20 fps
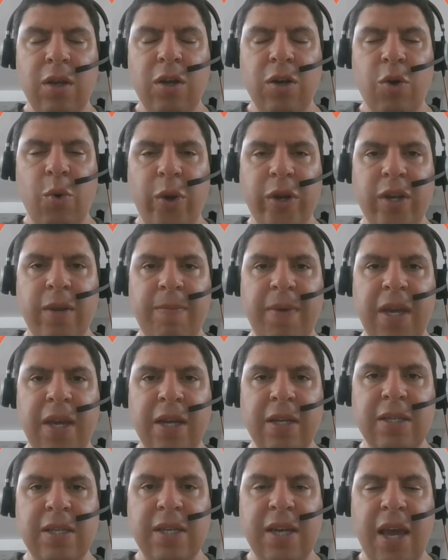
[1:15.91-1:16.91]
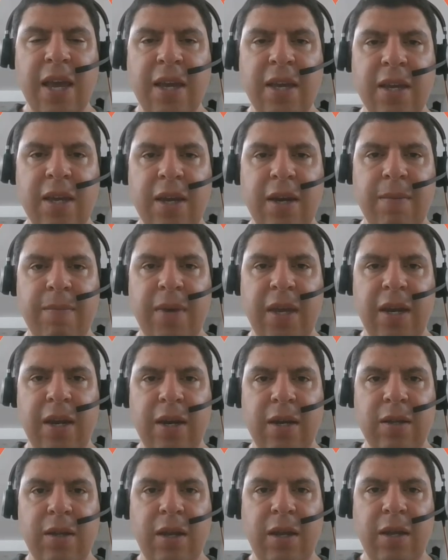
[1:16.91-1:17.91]
you're going to begin staking it
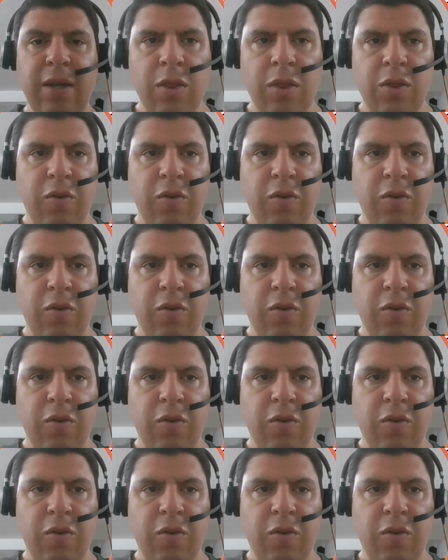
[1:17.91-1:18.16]
immediately.